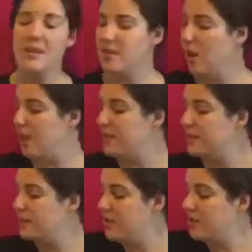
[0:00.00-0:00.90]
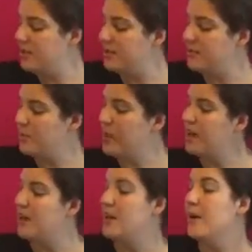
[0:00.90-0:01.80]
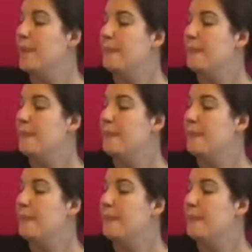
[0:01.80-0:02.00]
erase cards, as you can see from right here.